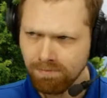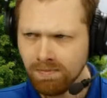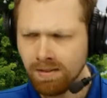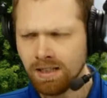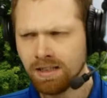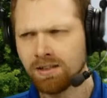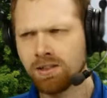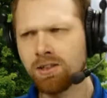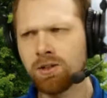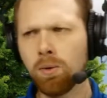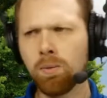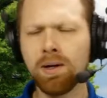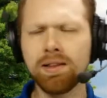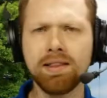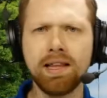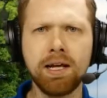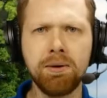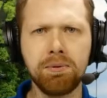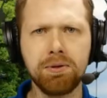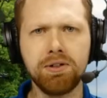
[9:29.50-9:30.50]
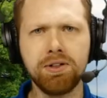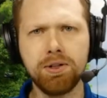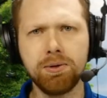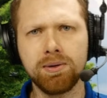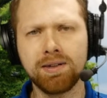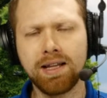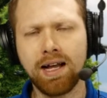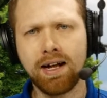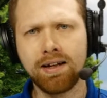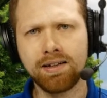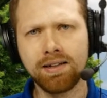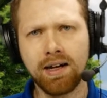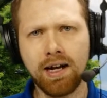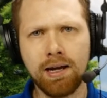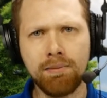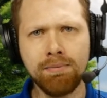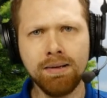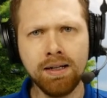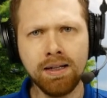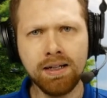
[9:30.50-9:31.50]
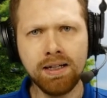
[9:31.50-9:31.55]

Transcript: And so what they would do in that time